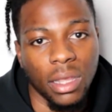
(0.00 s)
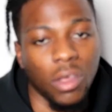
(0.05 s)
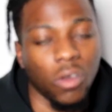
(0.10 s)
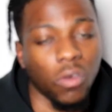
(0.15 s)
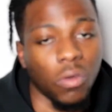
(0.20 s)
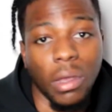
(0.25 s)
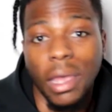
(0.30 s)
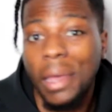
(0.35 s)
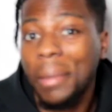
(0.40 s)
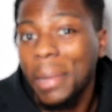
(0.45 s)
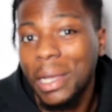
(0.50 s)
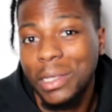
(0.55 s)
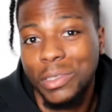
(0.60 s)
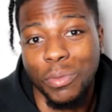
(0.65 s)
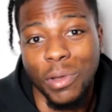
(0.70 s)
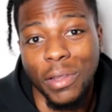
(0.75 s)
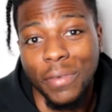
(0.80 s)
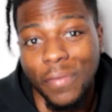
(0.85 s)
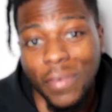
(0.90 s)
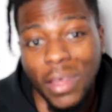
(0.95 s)
or Air Max
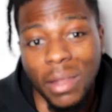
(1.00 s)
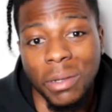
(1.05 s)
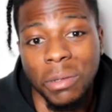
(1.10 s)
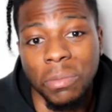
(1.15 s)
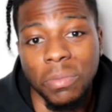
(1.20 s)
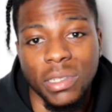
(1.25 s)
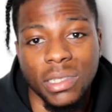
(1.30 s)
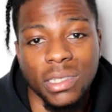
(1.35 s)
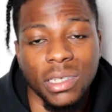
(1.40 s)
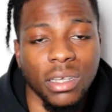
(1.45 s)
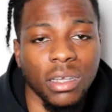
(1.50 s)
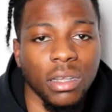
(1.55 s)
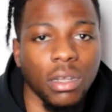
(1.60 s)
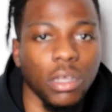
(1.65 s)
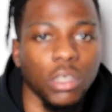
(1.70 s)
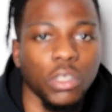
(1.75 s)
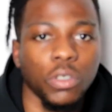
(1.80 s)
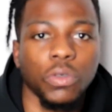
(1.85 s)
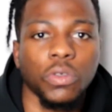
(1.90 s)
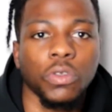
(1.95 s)
1 fan in particular,
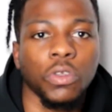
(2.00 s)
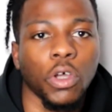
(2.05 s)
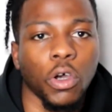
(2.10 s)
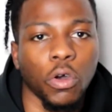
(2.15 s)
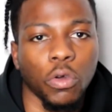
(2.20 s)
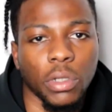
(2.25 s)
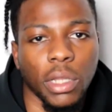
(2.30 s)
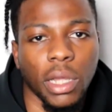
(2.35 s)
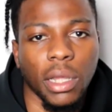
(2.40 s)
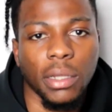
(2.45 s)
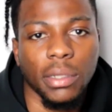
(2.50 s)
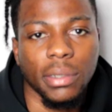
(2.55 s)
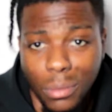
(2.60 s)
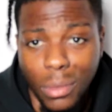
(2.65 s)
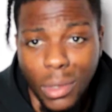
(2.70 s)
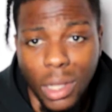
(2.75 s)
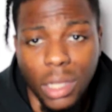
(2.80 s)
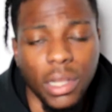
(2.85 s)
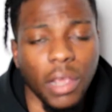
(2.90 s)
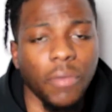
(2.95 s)
you would know that
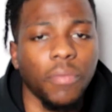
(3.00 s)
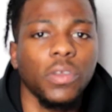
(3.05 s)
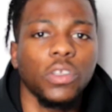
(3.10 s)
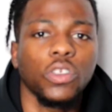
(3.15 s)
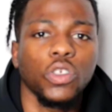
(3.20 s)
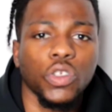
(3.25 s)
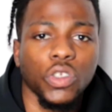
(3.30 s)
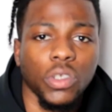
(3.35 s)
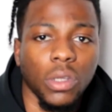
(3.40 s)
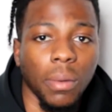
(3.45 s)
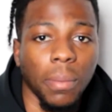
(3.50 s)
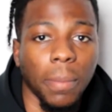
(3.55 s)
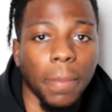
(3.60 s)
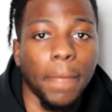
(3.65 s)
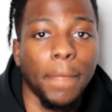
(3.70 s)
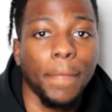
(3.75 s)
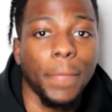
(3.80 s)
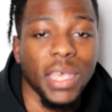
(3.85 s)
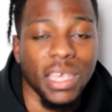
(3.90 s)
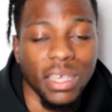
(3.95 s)
they produce some
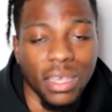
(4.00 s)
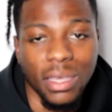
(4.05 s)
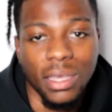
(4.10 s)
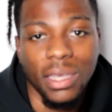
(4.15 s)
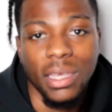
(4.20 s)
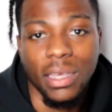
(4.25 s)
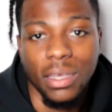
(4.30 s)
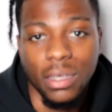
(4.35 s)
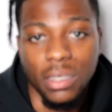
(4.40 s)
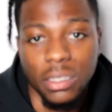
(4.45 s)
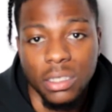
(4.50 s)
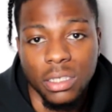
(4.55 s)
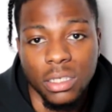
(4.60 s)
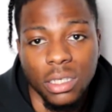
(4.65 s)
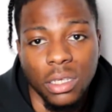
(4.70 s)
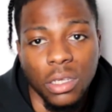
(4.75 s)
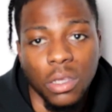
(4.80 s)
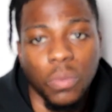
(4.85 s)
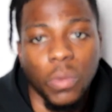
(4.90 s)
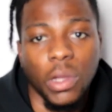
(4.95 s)
big hitters
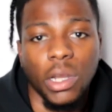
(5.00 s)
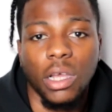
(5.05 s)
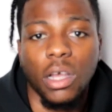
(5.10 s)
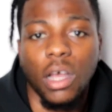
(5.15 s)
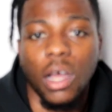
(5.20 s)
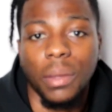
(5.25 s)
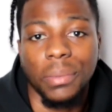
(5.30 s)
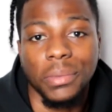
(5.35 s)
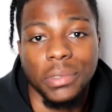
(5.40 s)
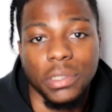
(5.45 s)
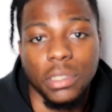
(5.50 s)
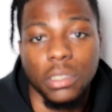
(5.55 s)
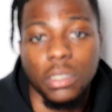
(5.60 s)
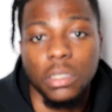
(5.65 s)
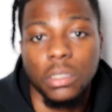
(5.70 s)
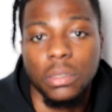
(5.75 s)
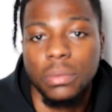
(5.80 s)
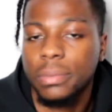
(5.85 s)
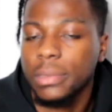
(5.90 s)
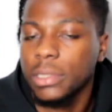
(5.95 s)
when it comes to
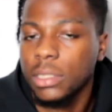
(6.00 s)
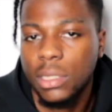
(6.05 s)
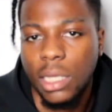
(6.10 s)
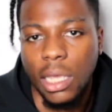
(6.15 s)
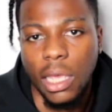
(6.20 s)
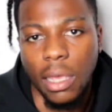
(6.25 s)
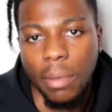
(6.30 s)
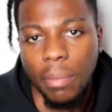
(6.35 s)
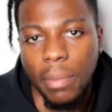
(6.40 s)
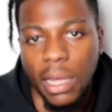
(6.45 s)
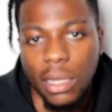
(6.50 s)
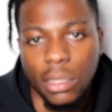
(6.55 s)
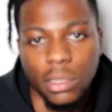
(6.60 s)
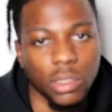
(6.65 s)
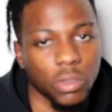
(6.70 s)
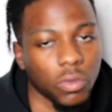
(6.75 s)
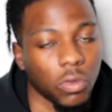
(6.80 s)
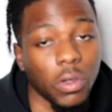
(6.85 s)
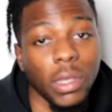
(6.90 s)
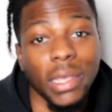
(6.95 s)
this Air
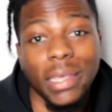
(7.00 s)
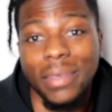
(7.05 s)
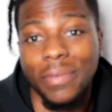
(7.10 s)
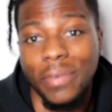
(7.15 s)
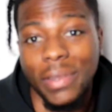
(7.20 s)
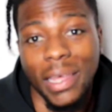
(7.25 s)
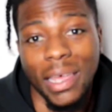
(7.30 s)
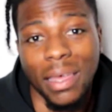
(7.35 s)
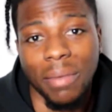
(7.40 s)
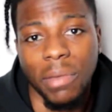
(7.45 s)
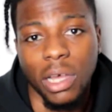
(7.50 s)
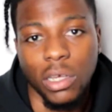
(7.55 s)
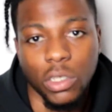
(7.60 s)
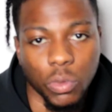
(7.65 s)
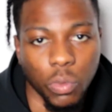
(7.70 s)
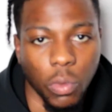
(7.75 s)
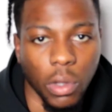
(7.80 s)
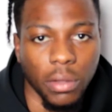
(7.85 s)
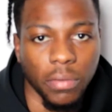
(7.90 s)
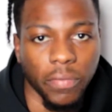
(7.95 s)
Max or even Air
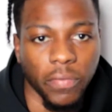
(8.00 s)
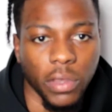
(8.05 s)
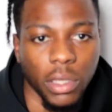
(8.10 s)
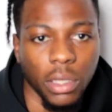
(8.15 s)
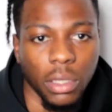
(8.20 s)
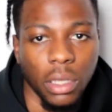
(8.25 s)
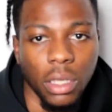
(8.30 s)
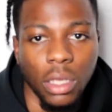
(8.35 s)
Max 1 thing.